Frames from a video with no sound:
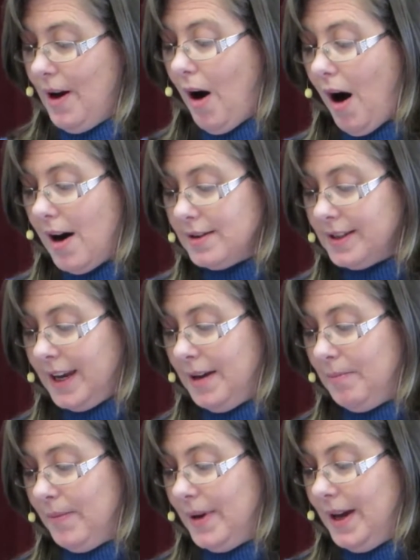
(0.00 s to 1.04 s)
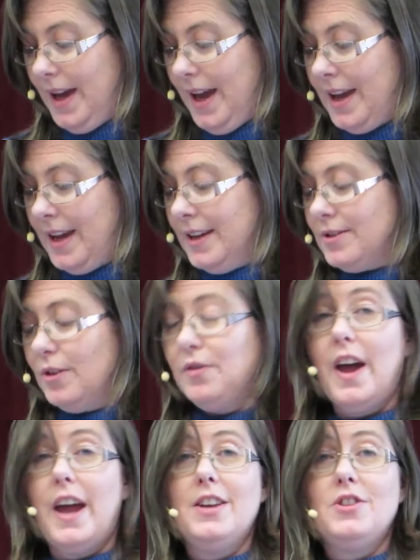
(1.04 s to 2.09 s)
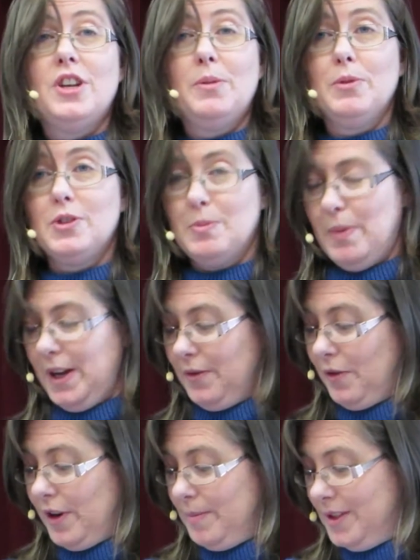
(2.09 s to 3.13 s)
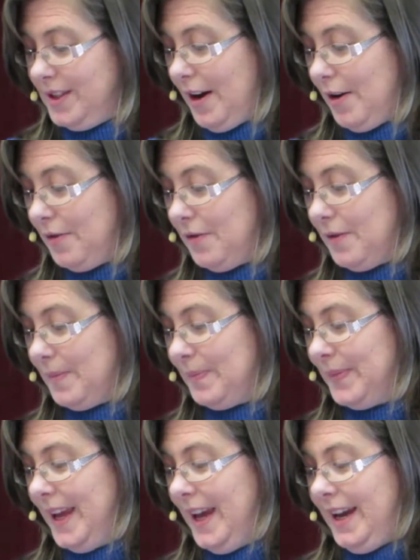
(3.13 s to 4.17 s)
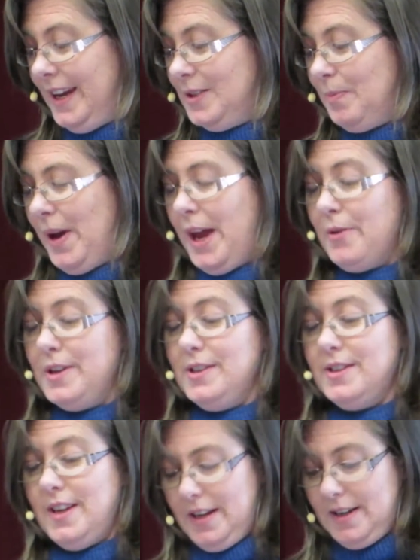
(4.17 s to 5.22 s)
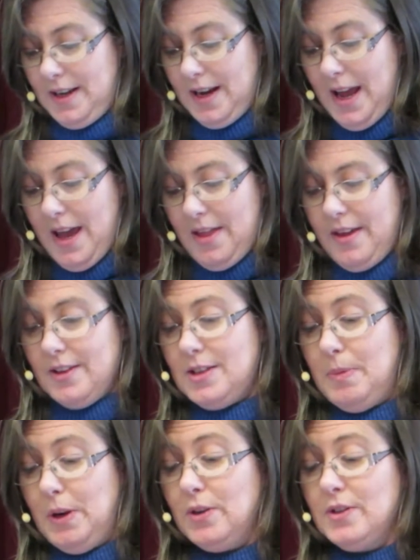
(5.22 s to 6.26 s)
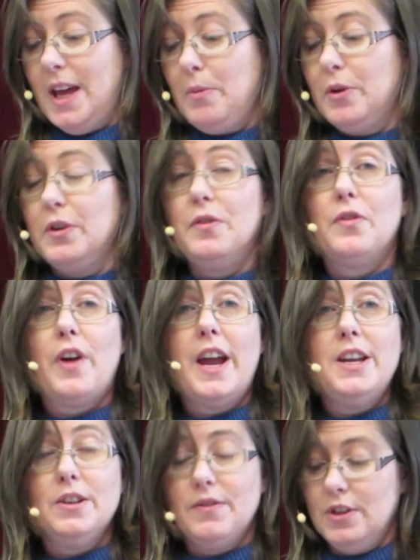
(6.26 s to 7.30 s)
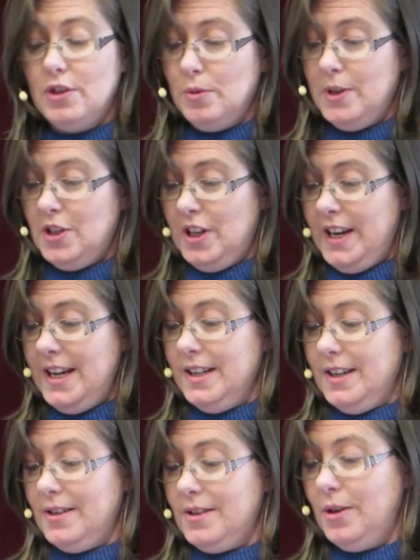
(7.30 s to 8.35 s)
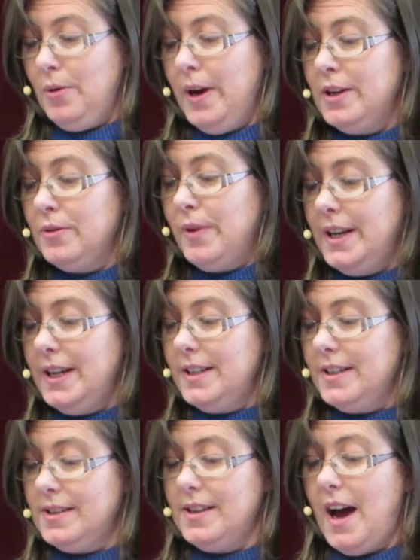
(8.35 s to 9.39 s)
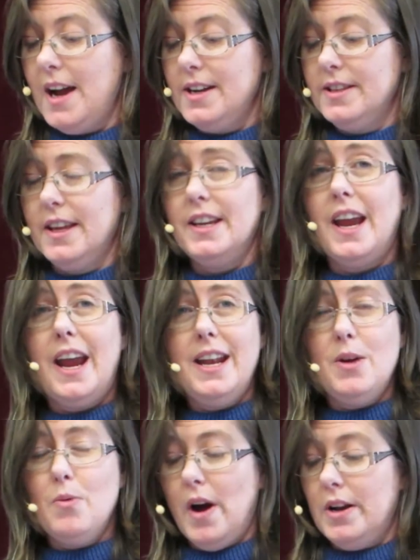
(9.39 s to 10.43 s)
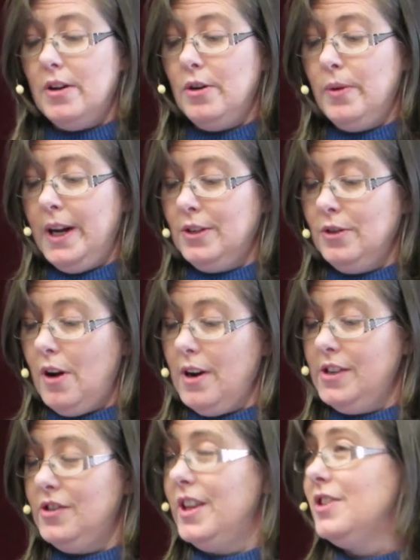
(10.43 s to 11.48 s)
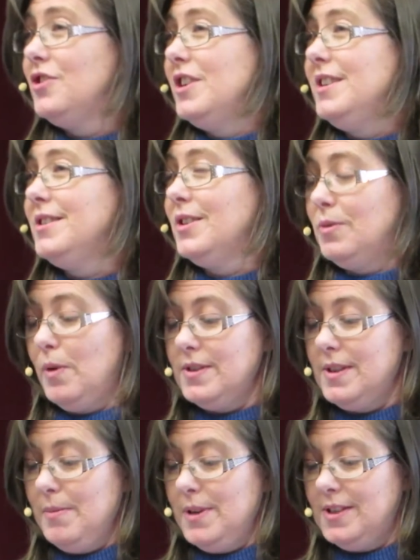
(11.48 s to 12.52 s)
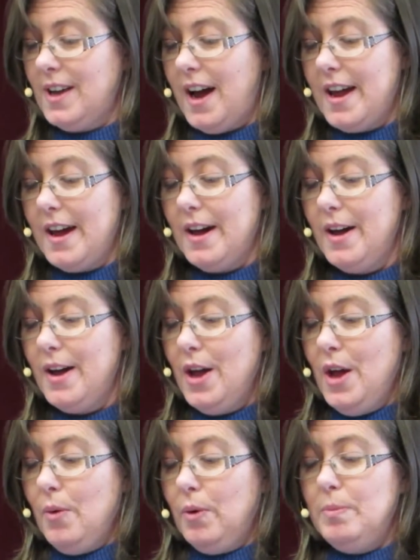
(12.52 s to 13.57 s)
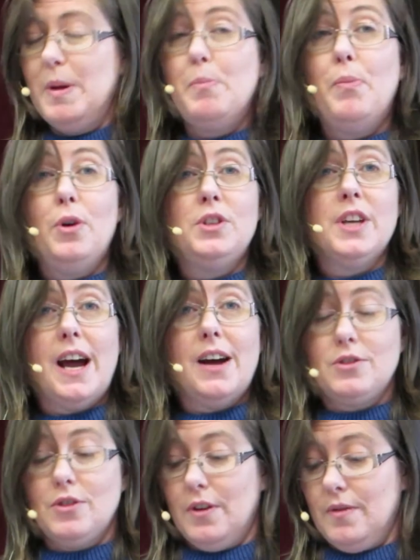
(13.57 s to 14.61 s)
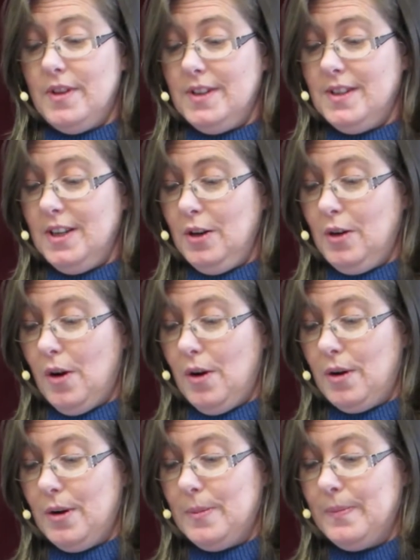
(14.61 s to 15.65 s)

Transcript: Ask him. He is of age, he will speak for himself. His parents said this because they were afraid of the Jewish leaders, who had already decided that anyone who acknowledged that Jesus was the Messiah would be put out of the synagogue.